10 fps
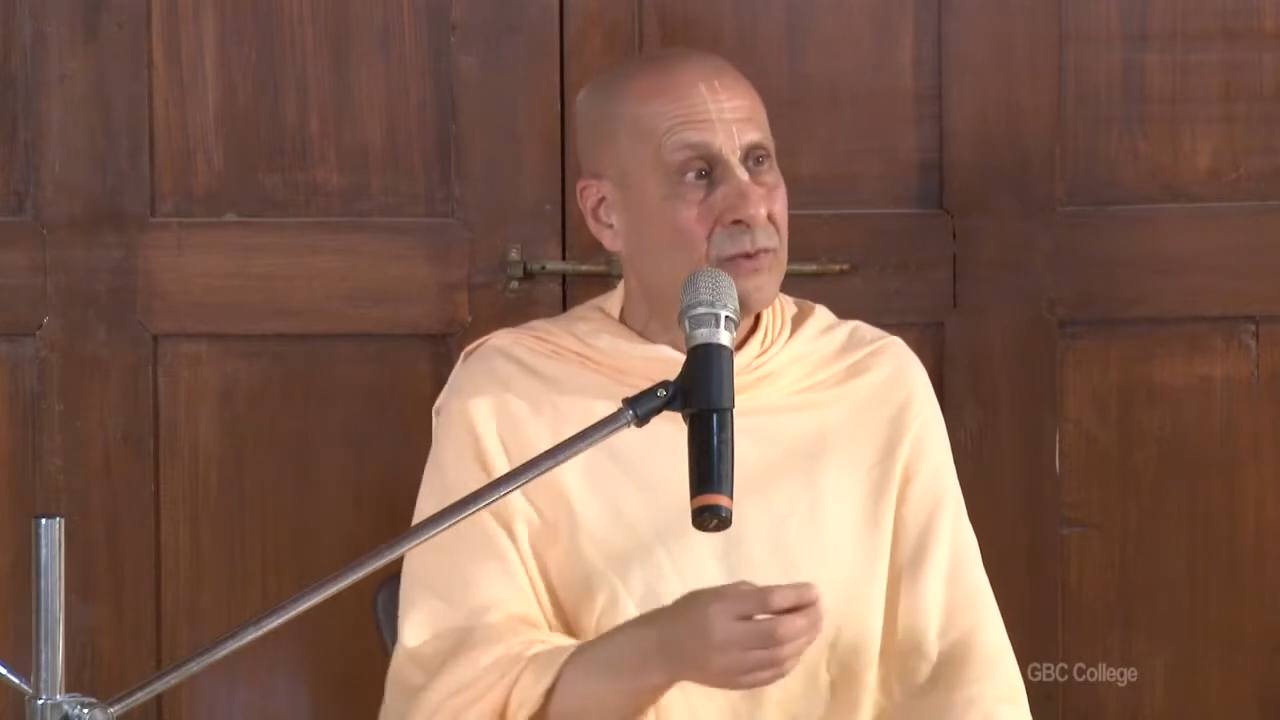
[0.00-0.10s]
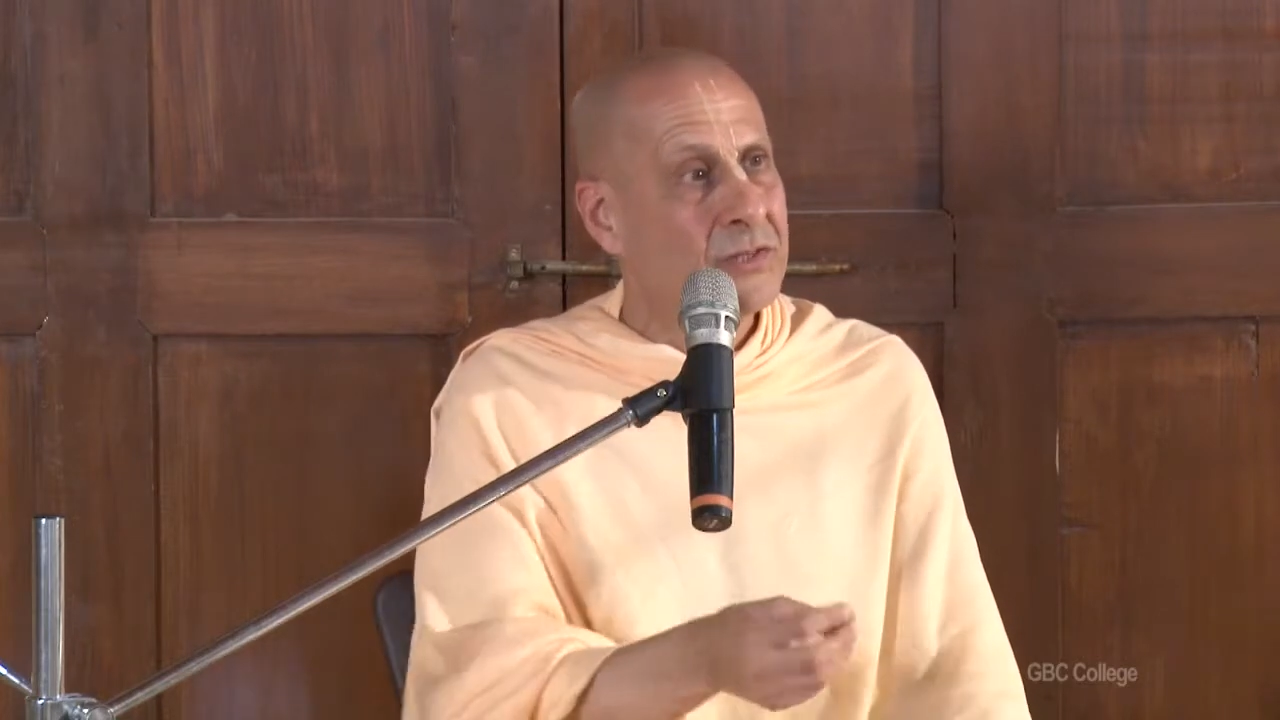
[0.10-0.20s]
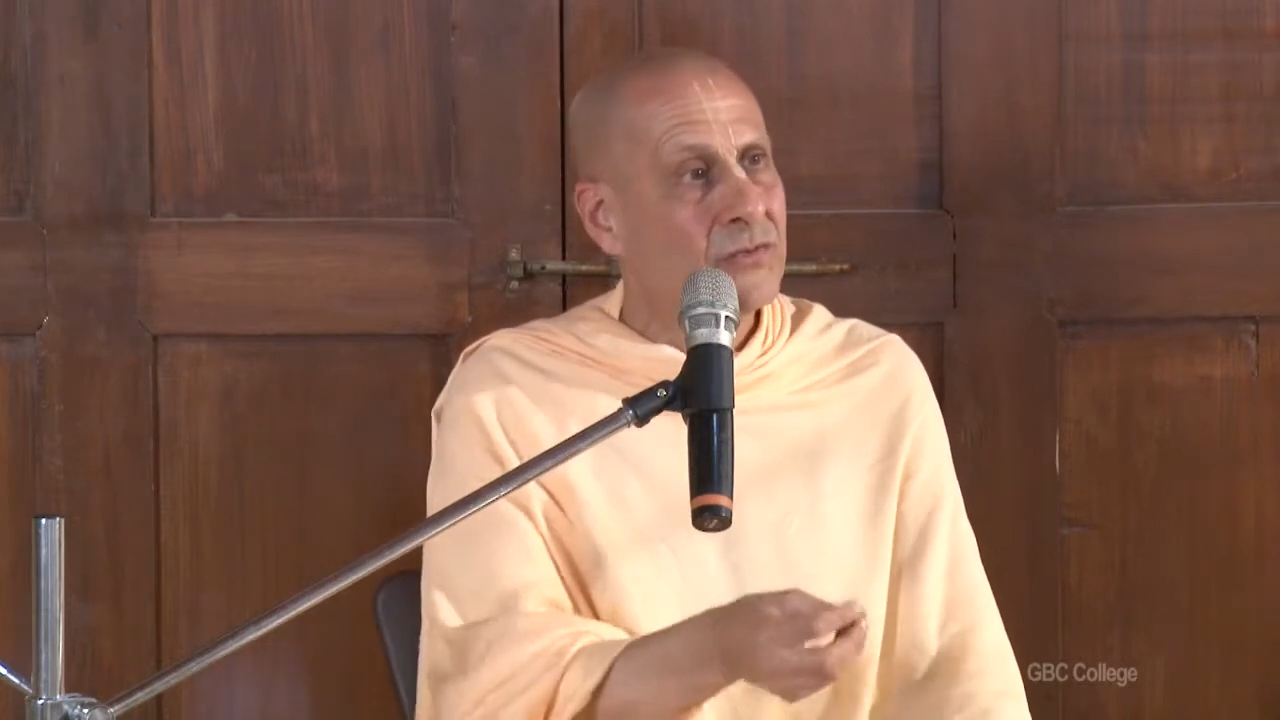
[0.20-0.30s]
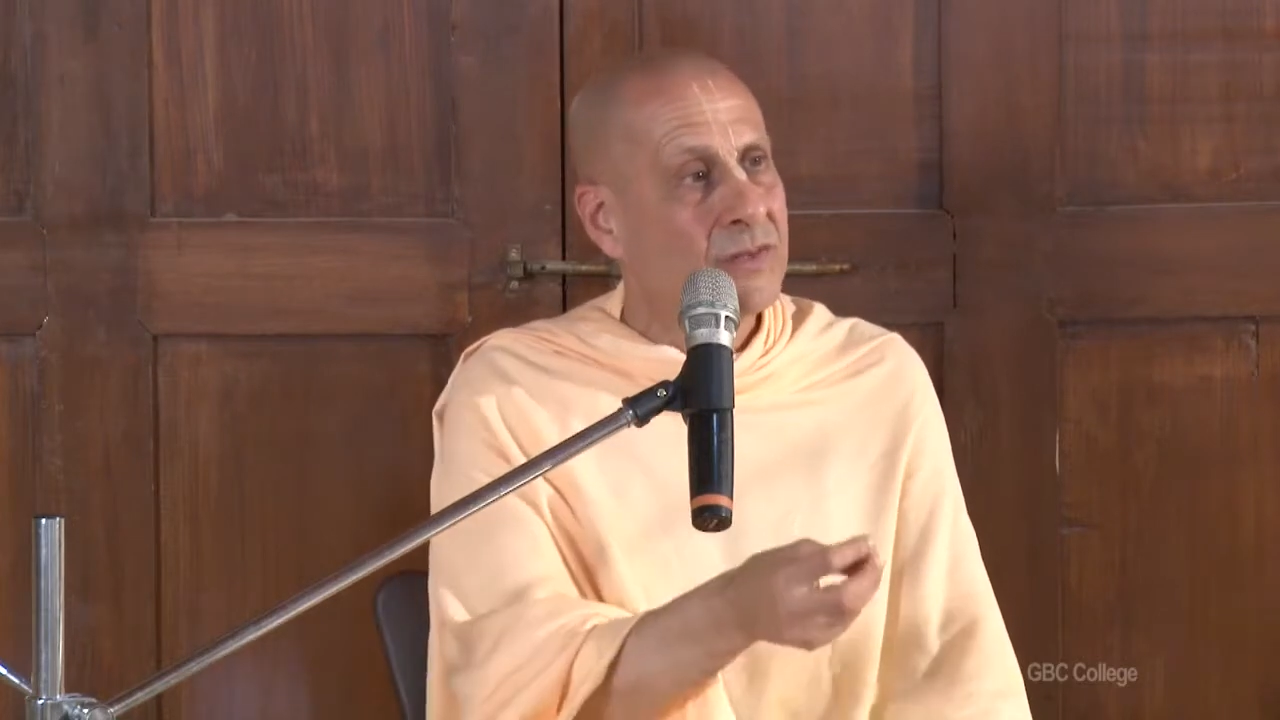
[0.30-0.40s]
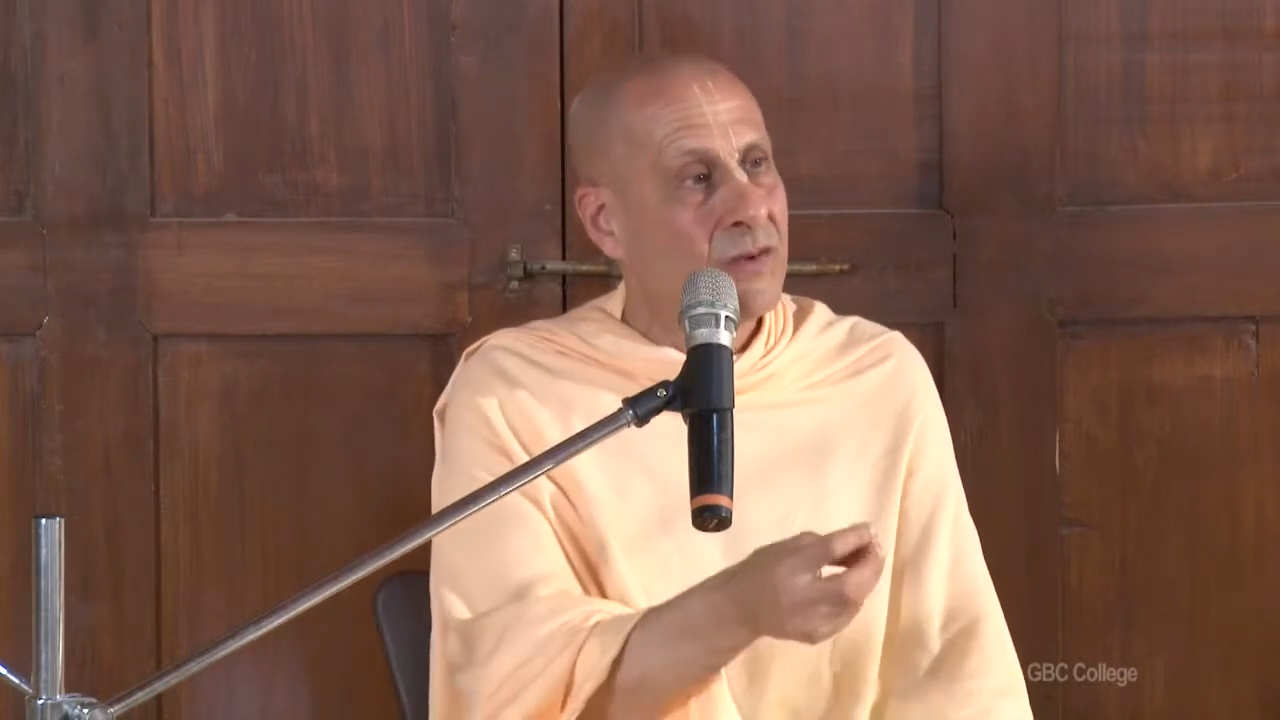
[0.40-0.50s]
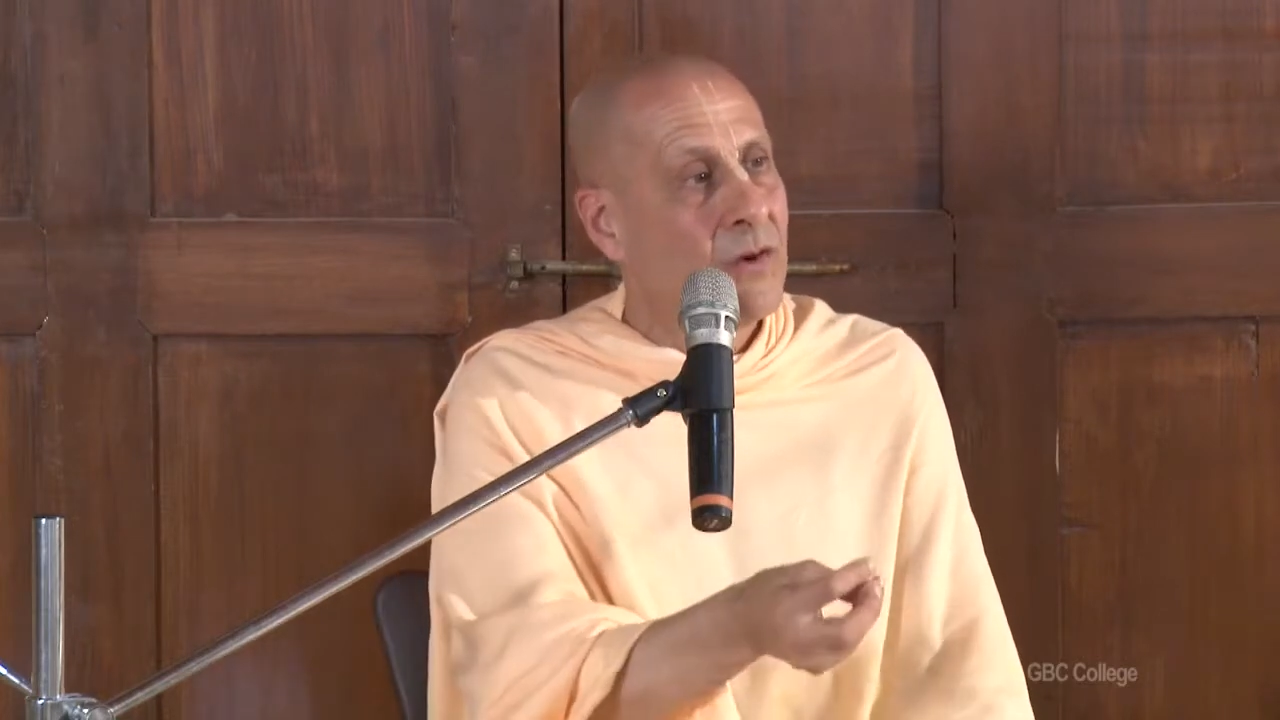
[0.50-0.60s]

was